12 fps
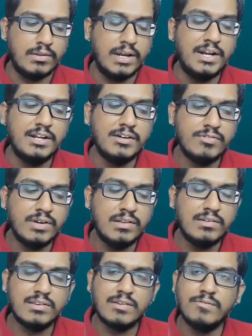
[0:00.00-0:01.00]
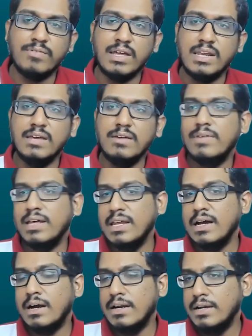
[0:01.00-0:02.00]
And defense is a very,
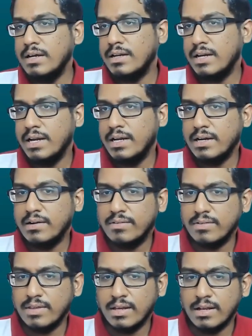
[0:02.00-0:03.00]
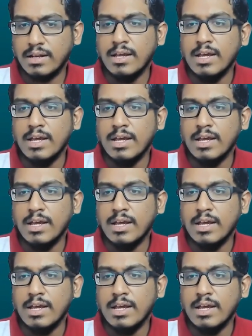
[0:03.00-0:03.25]
very underrated skill.